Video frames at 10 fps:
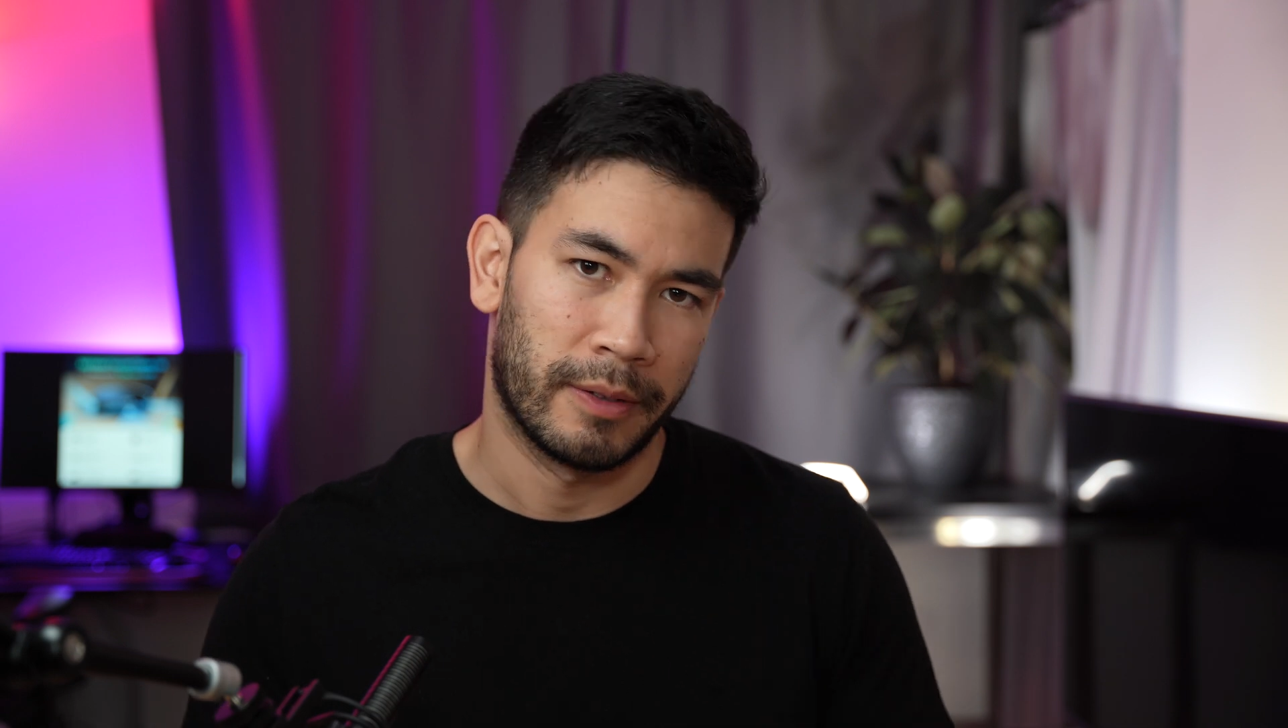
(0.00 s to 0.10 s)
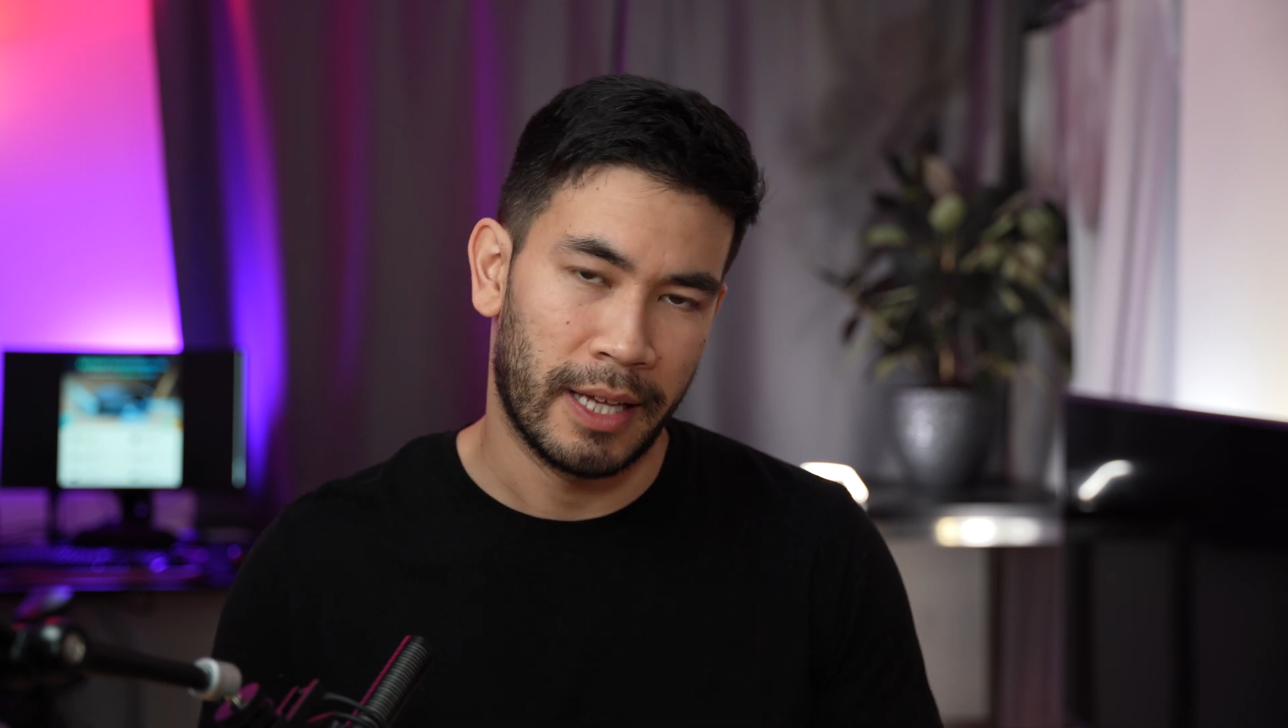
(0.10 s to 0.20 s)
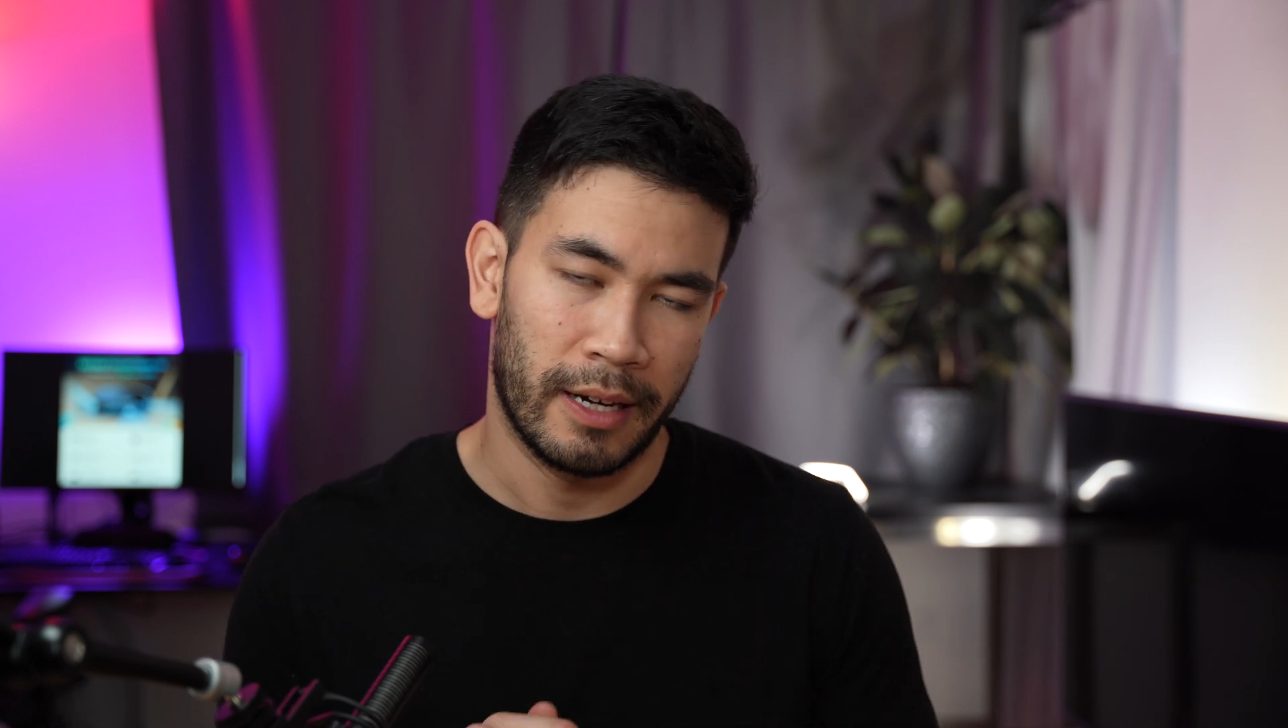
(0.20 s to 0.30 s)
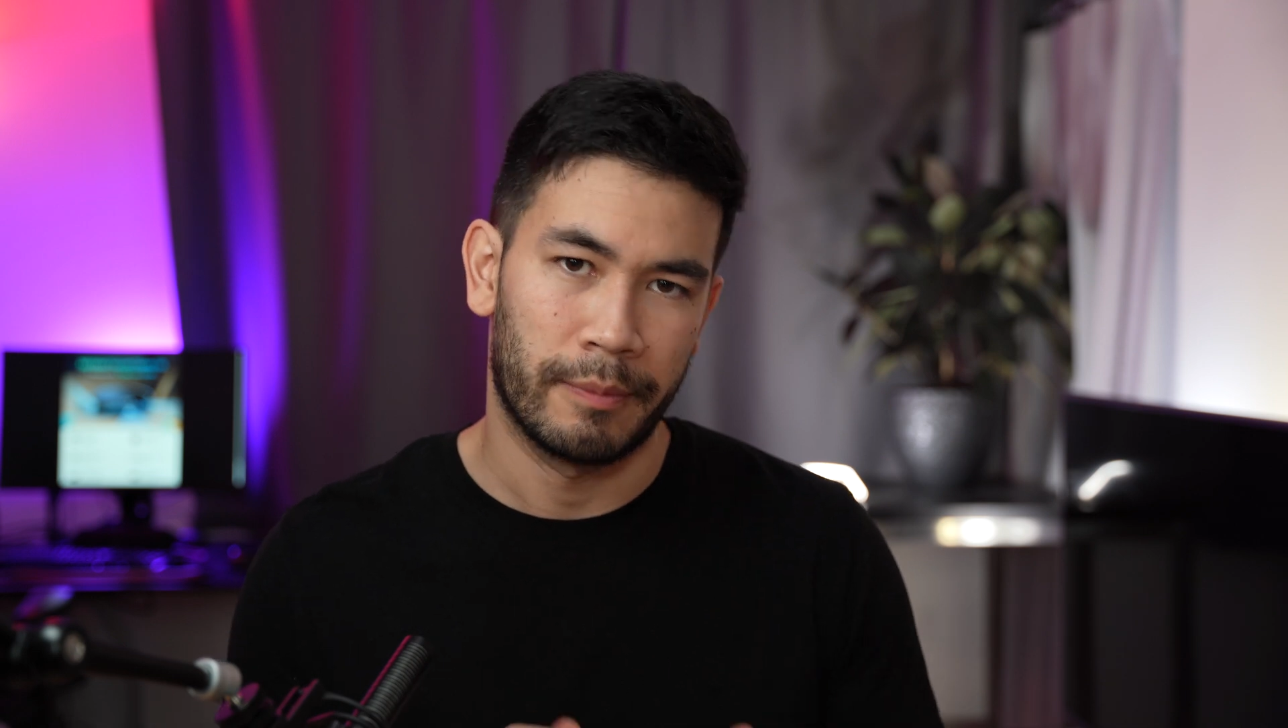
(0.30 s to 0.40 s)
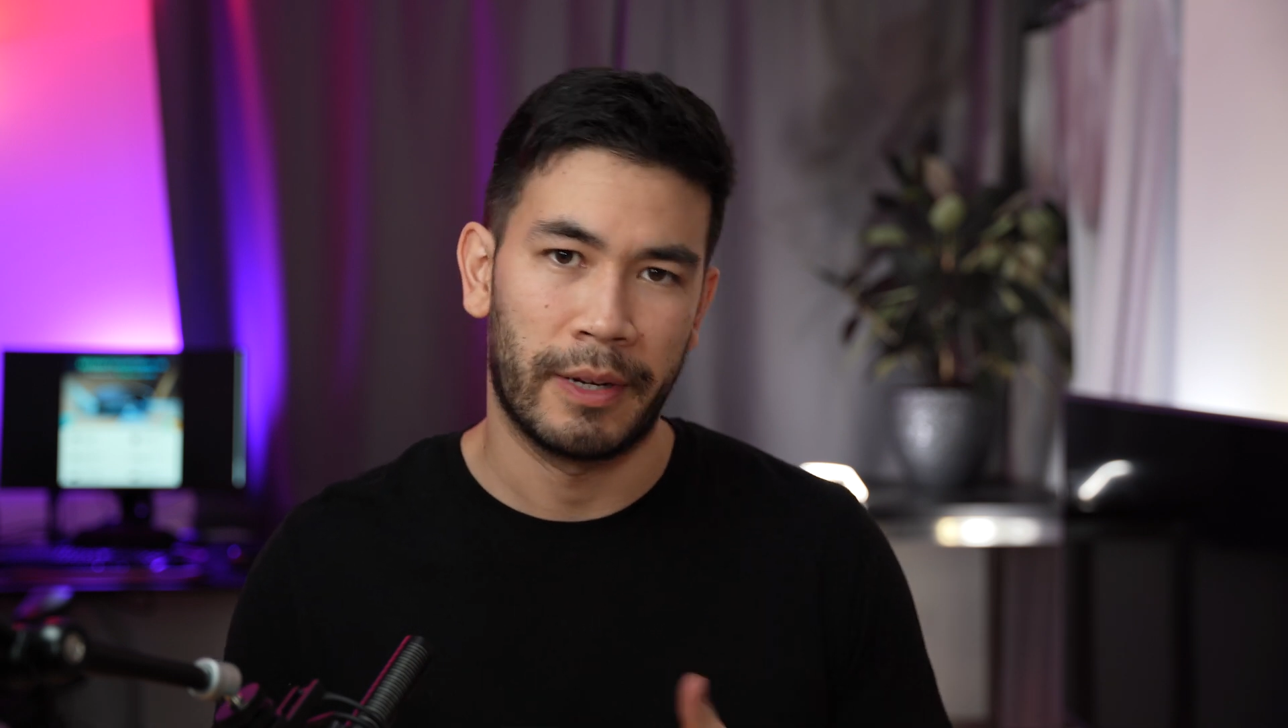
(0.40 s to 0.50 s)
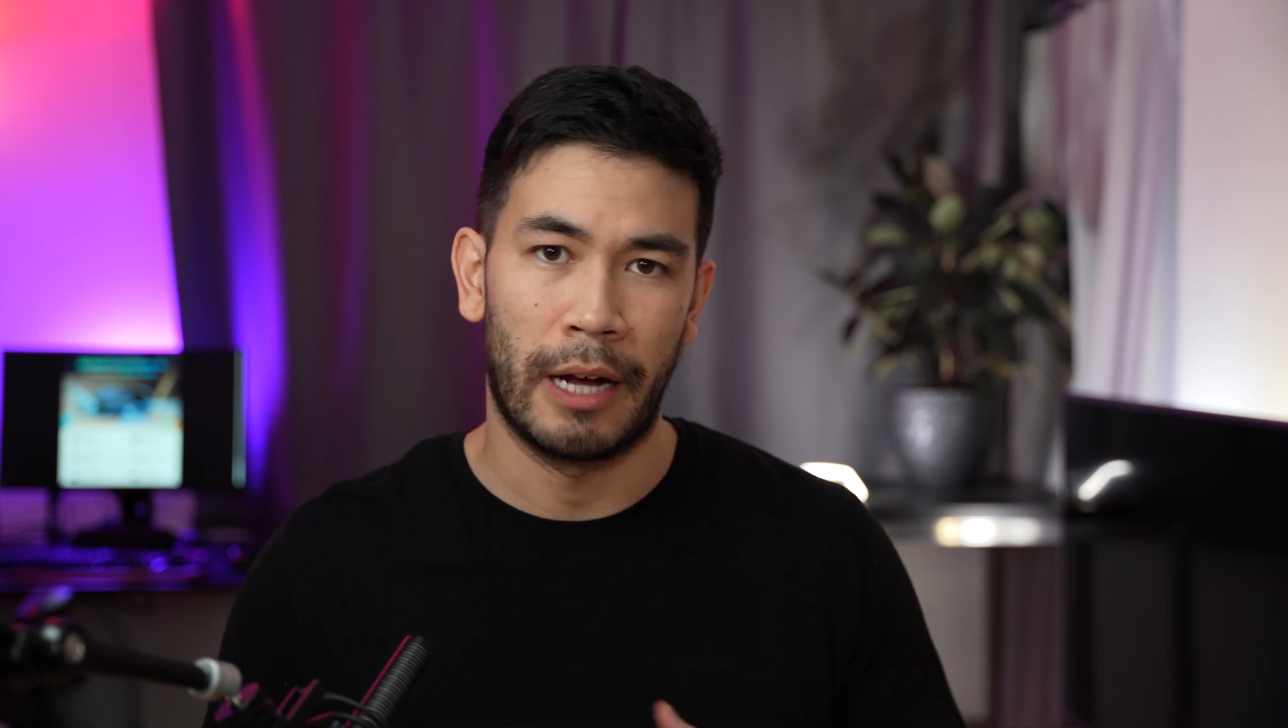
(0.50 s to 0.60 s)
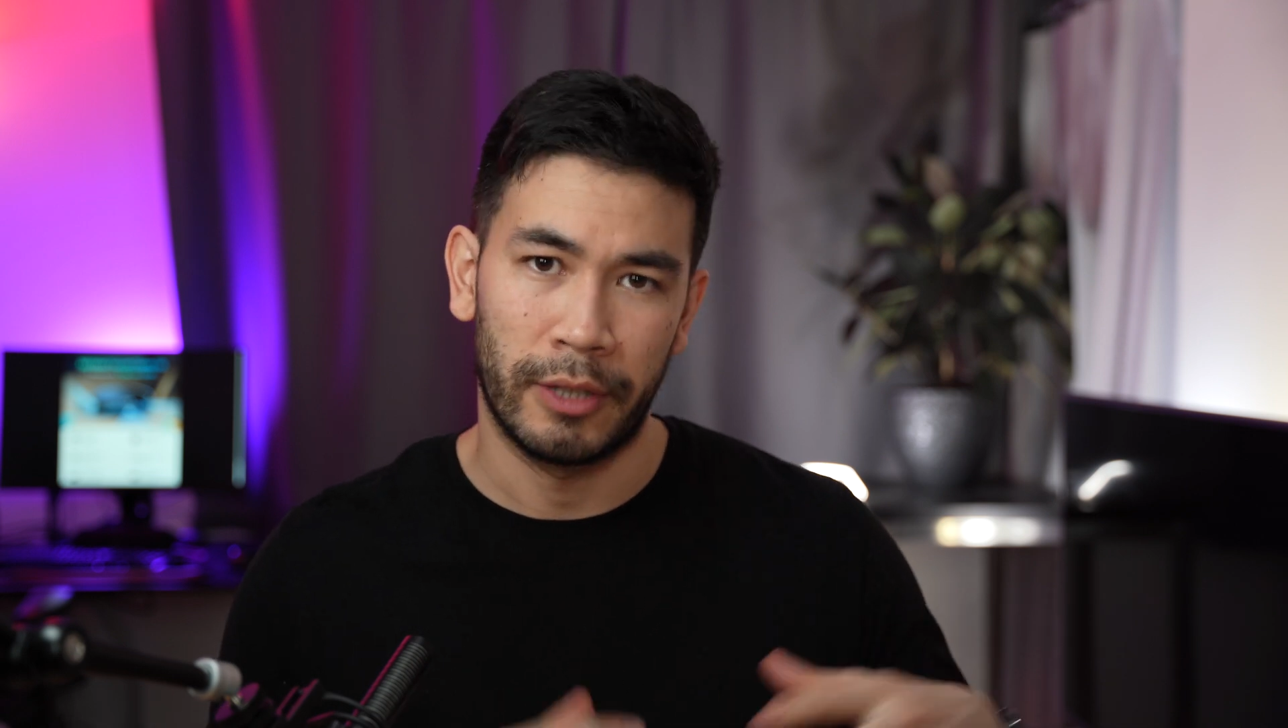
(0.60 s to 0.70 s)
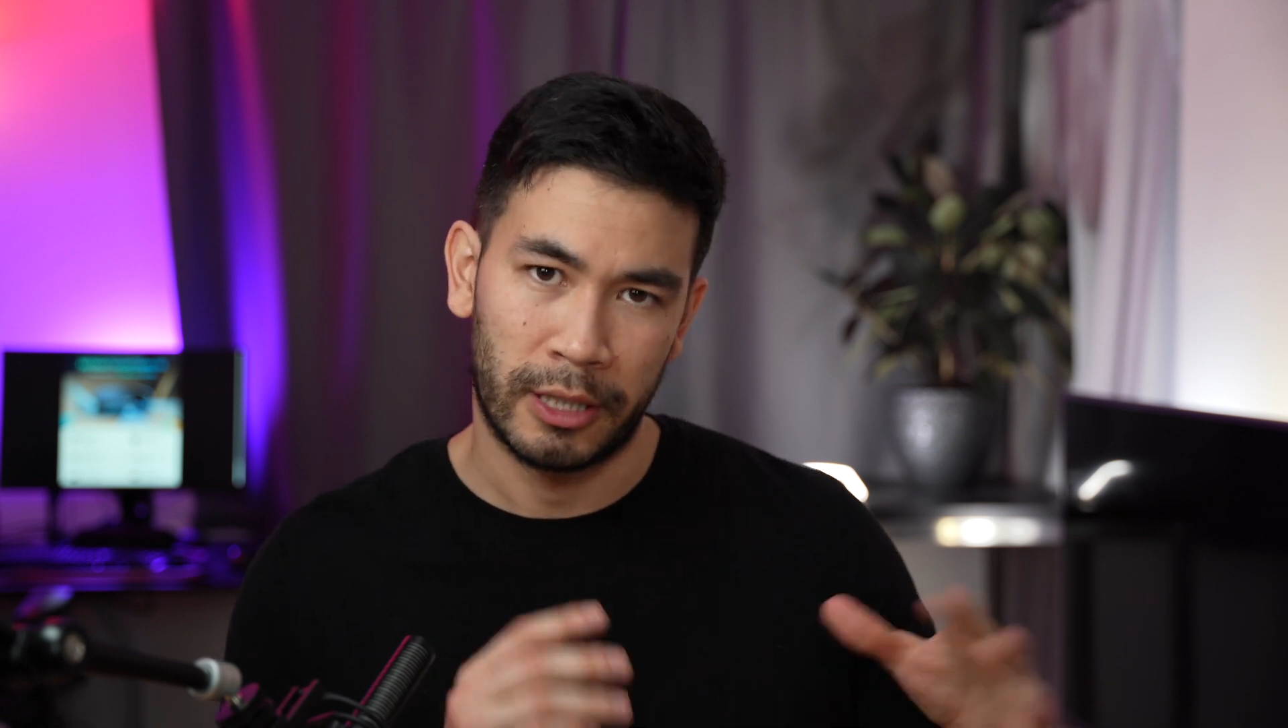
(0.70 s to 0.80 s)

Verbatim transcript: setting. I'll